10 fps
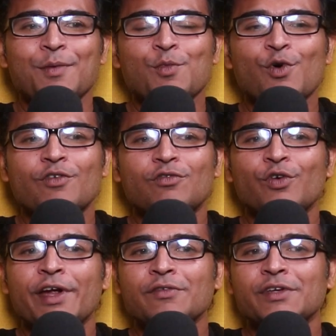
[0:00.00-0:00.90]
I am more
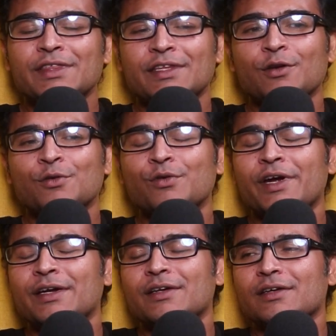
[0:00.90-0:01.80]
fluent with Telugu
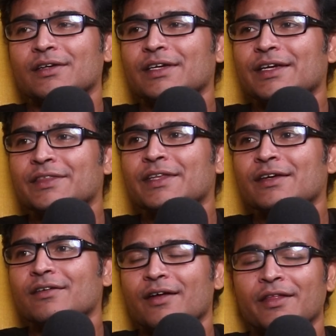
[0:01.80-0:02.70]
and Hindi